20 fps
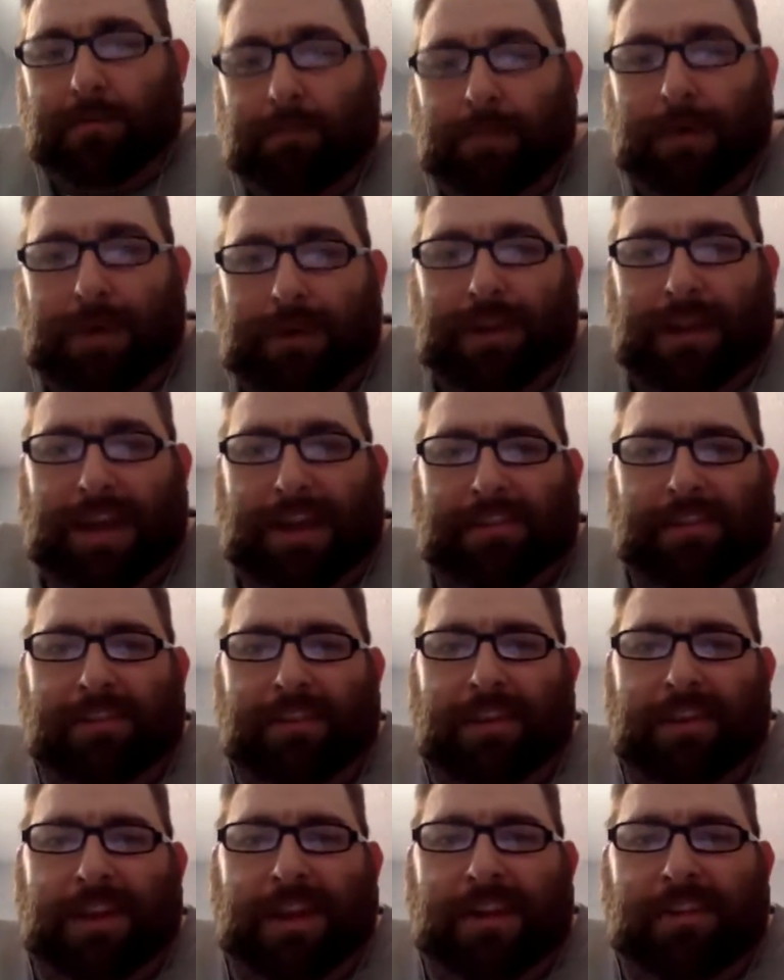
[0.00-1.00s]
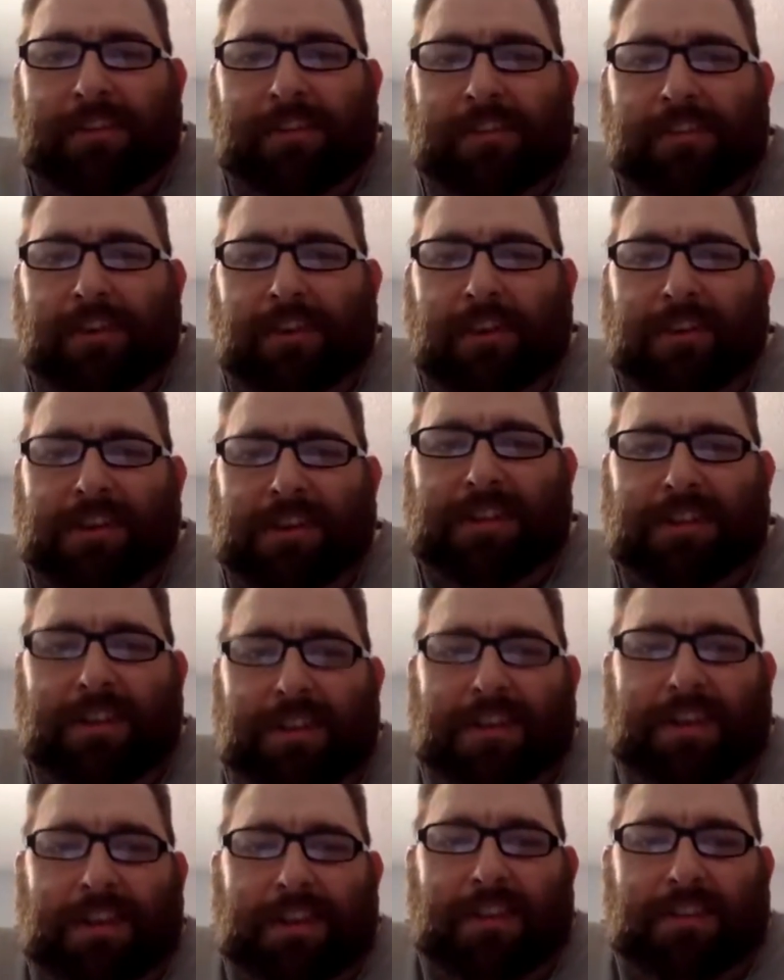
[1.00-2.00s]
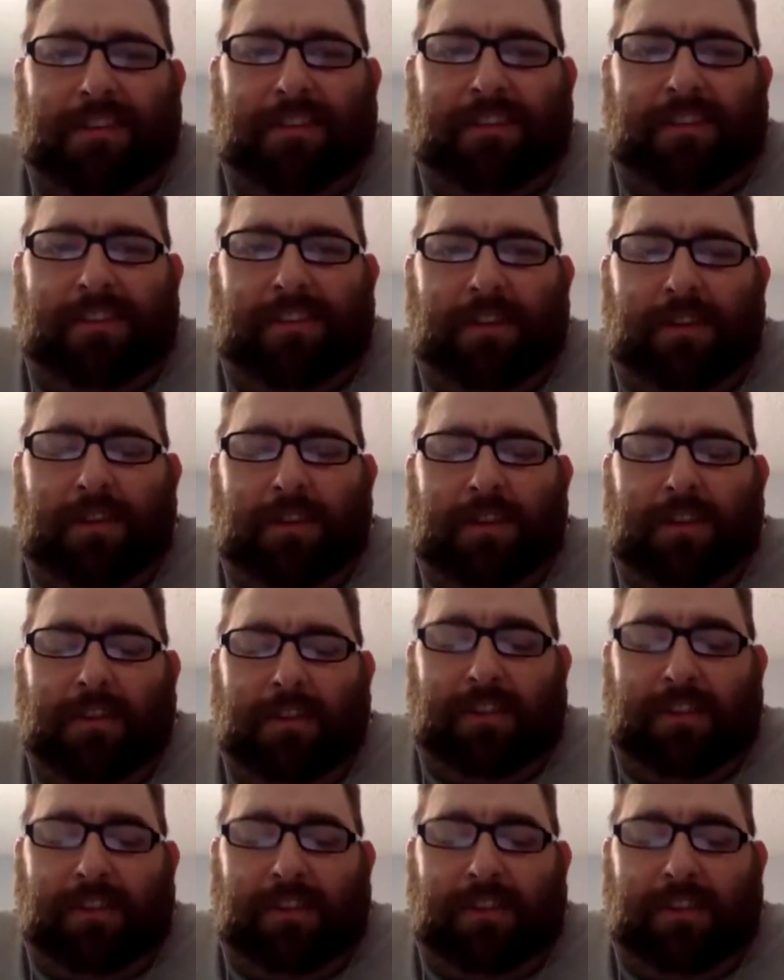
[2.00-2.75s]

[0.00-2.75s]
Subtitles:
But last night started the